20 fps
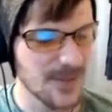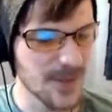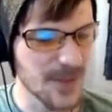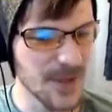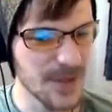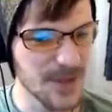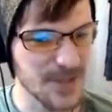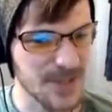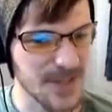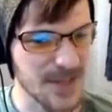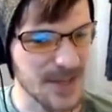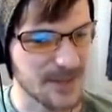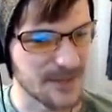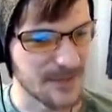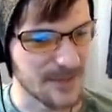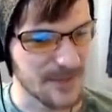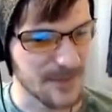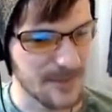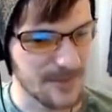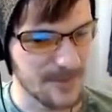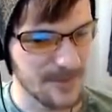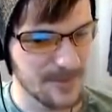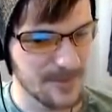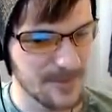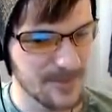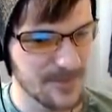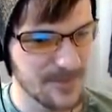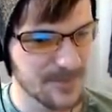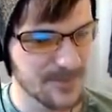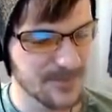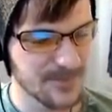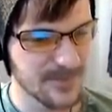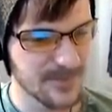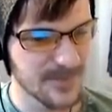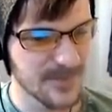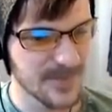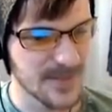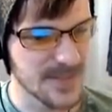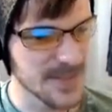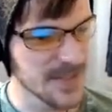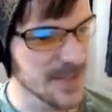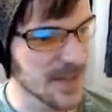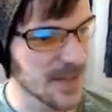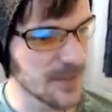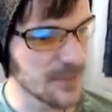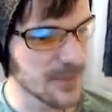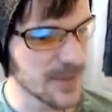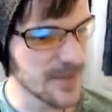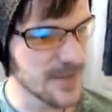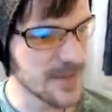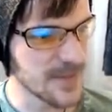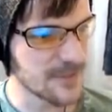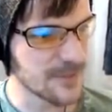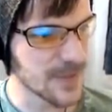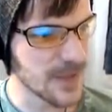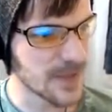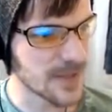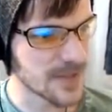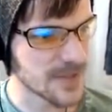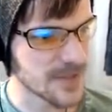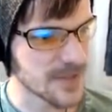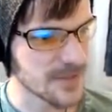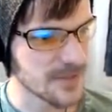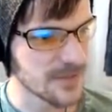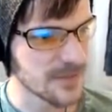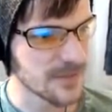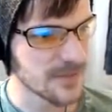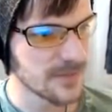Third again. Did I win the event?